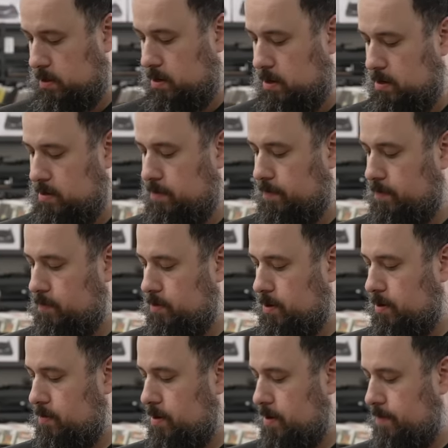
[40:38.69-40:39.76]
140
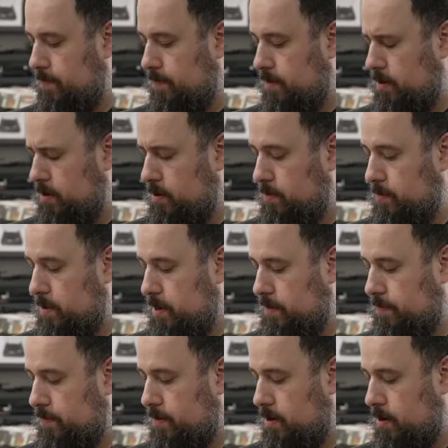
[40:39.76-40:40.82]
gram vinyl, Black
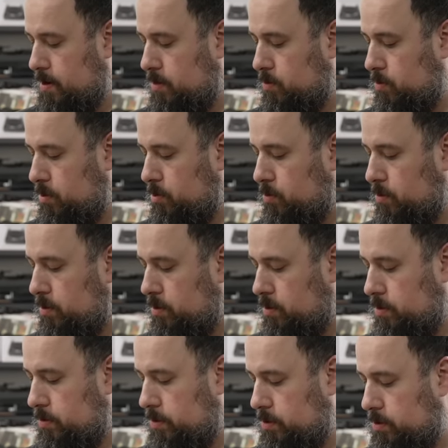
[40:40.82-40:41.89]
Friday
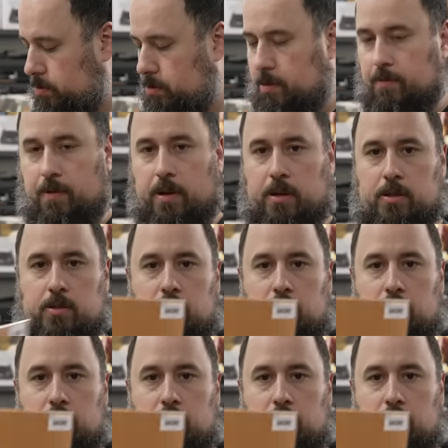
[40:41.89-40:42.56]
2022, exclusive record